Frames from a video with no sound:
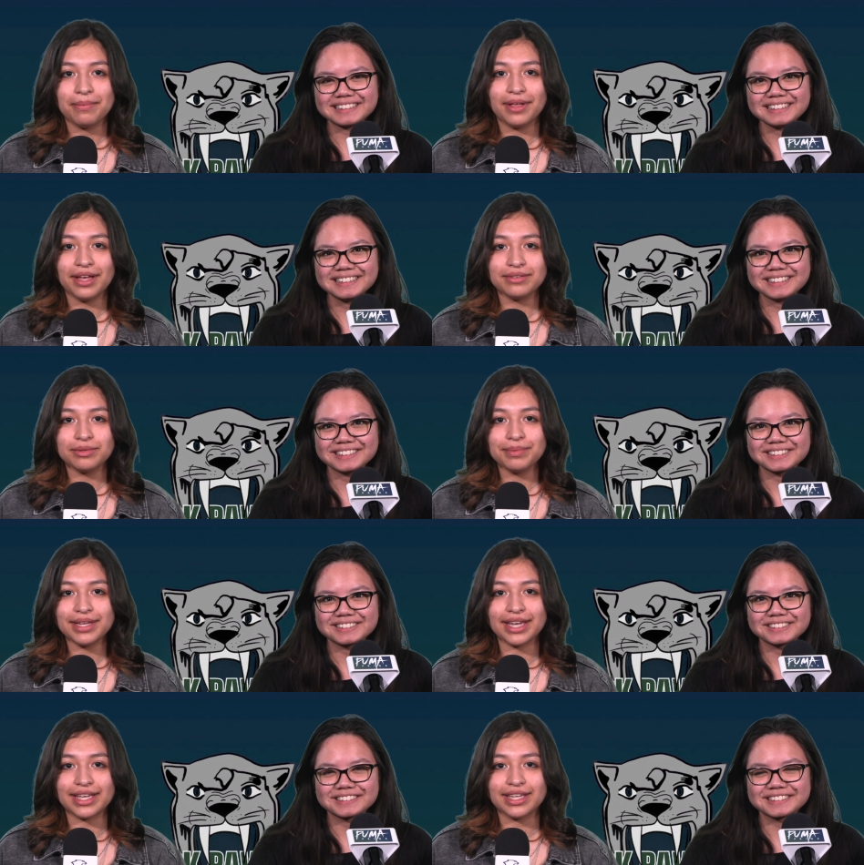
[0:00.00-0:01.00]
Speaker 1: Playoffs will
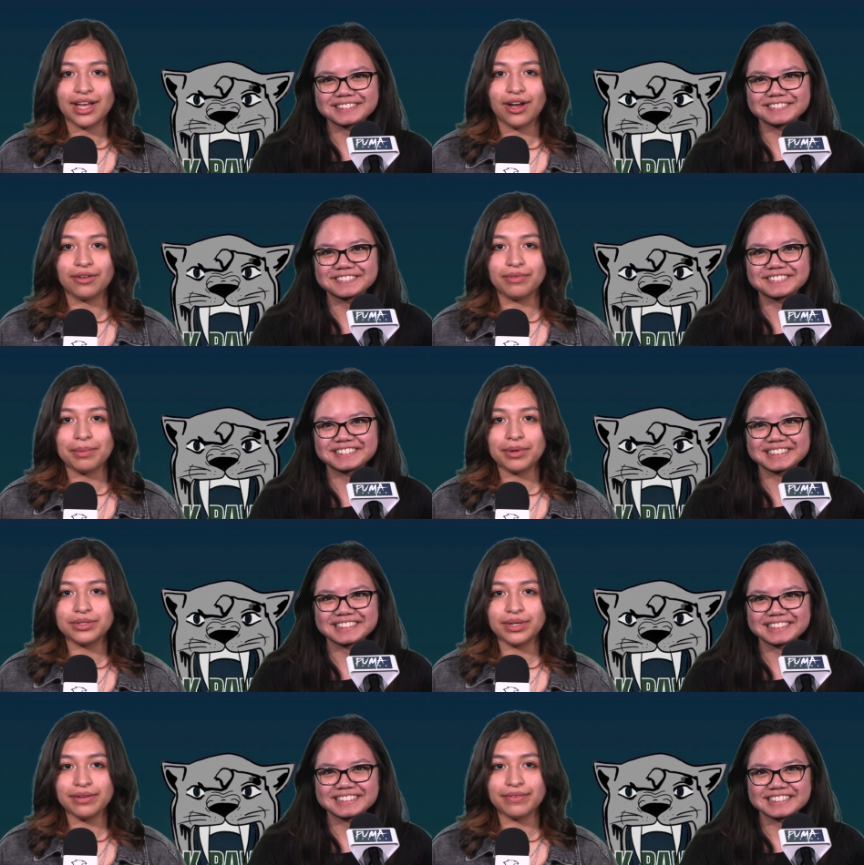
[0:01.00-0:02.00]
begin on February
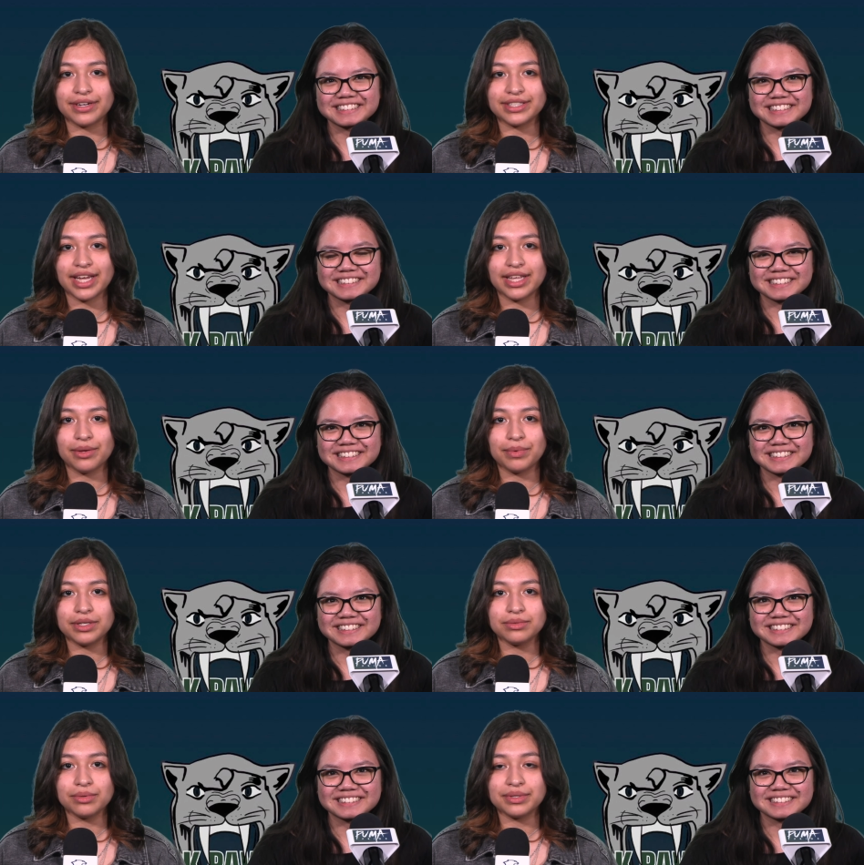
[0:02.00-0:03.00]
21st, and the
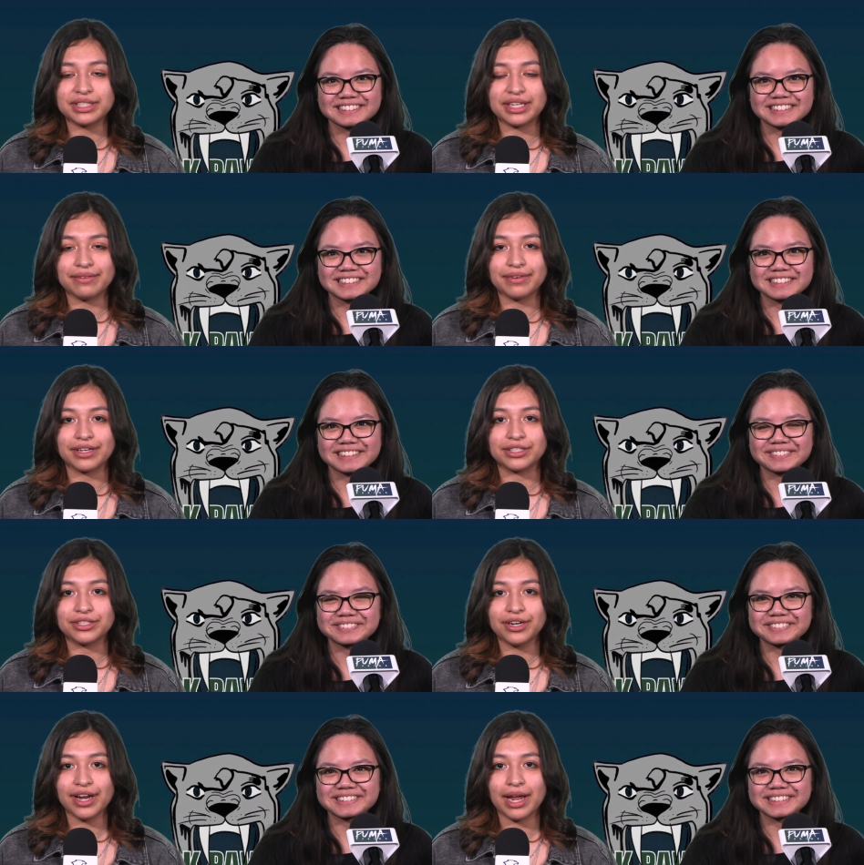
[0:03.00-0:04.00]
winners will receive a
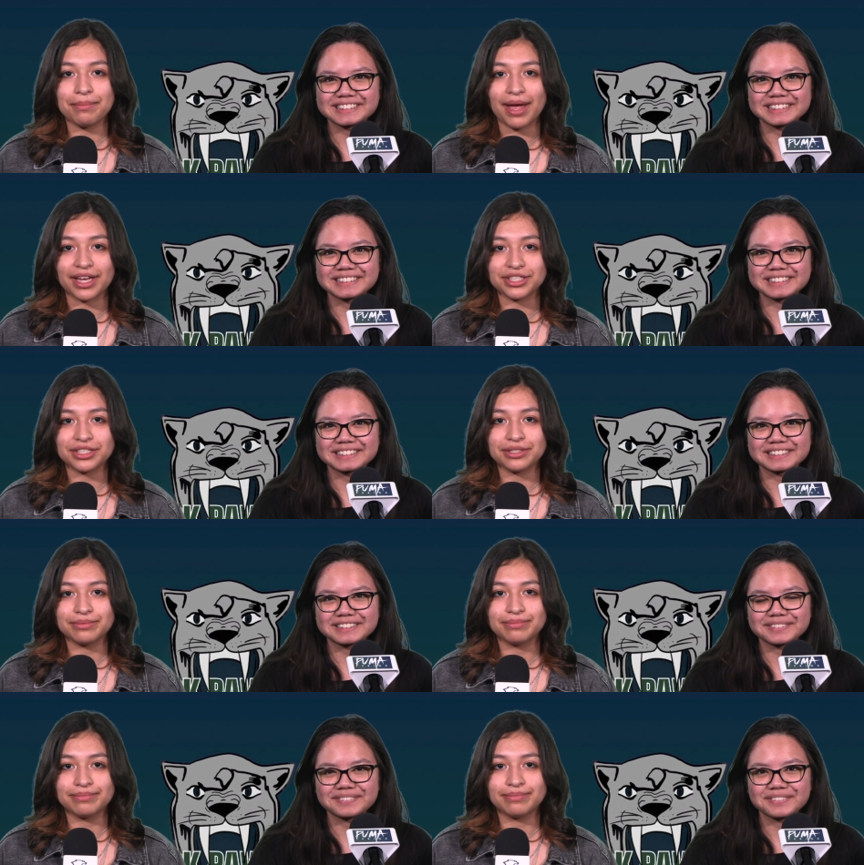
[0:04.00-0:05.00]
shirt and
Speaker 2: patch.
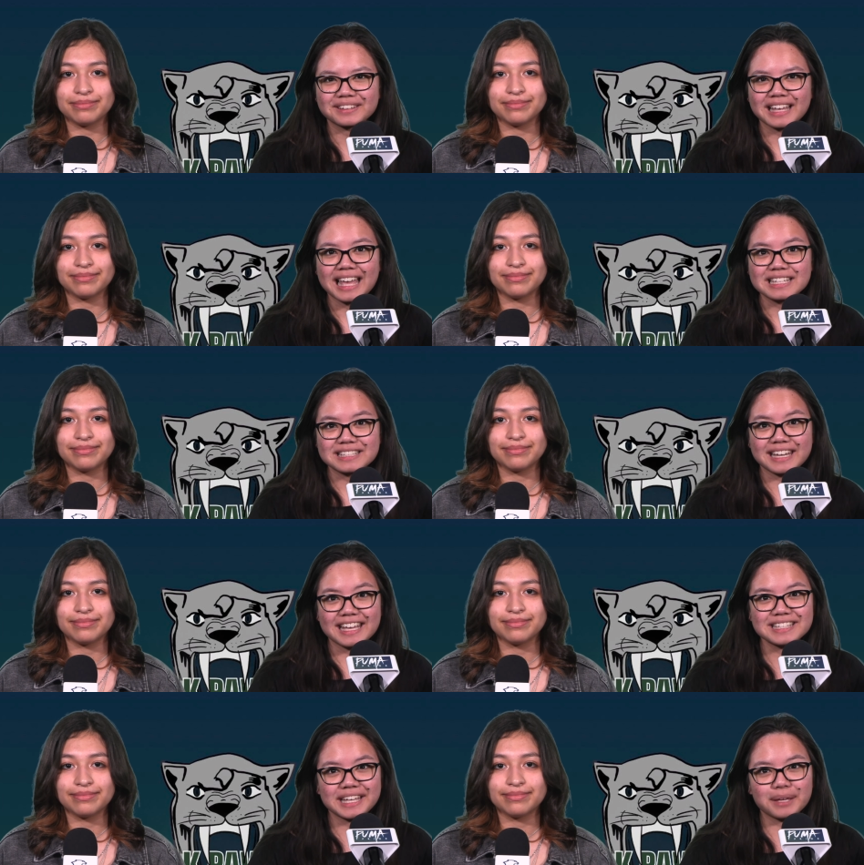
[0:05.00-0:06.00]

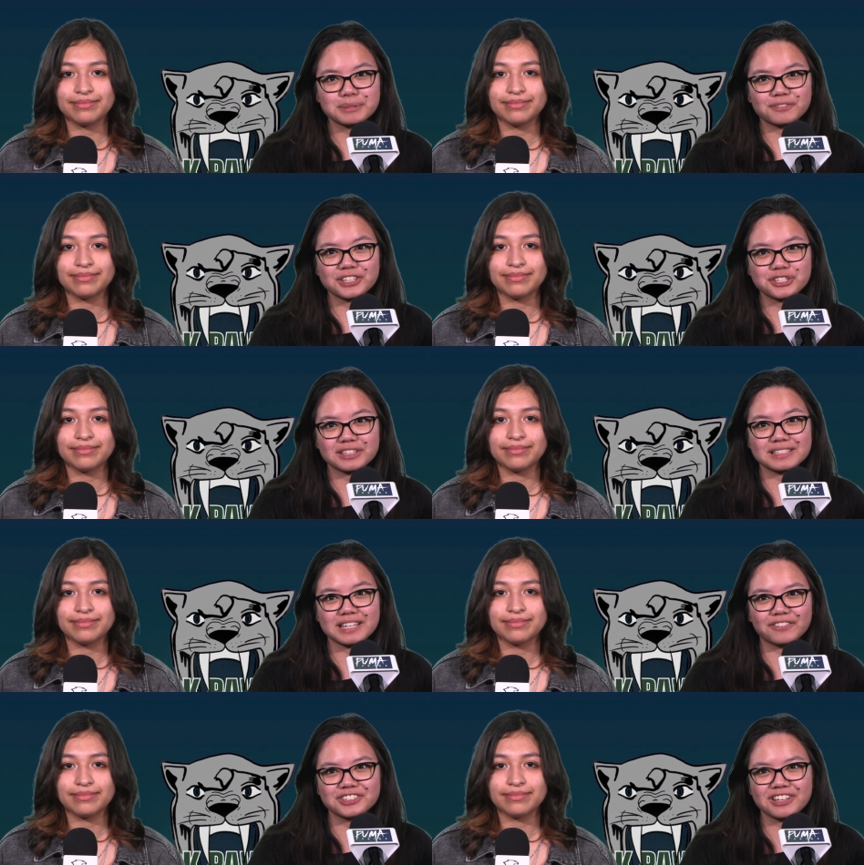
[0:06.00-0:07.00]
Today's games feature the
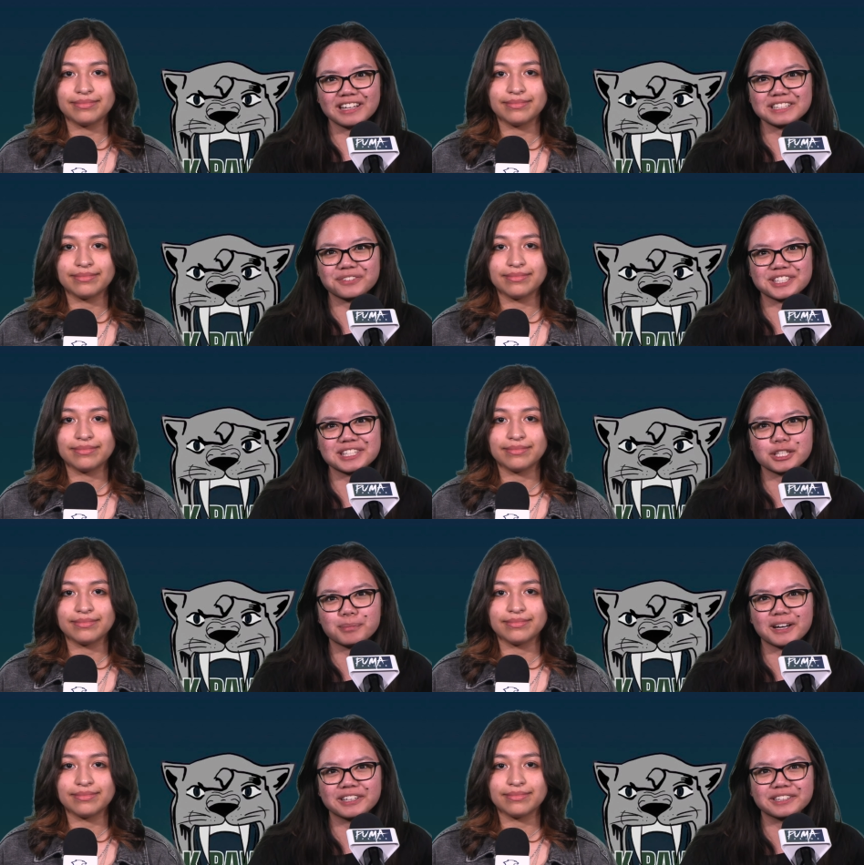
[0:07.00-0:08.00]
Devil Dogs versus the
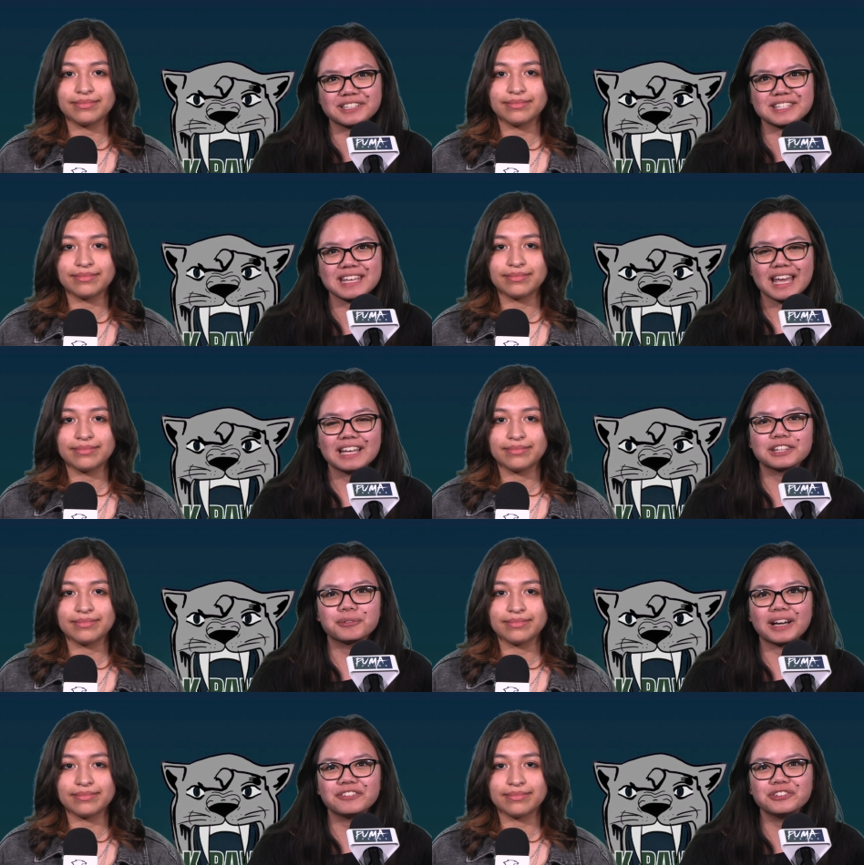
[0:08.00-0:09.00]
Ballers and the
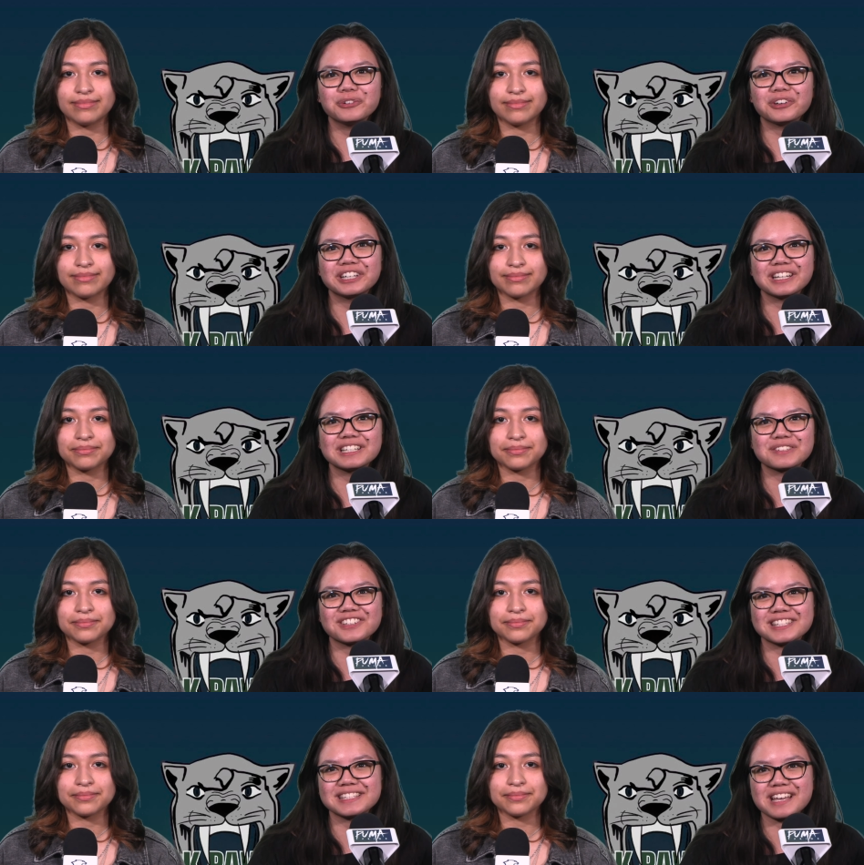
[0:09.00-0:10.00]
Waifu Warriors versus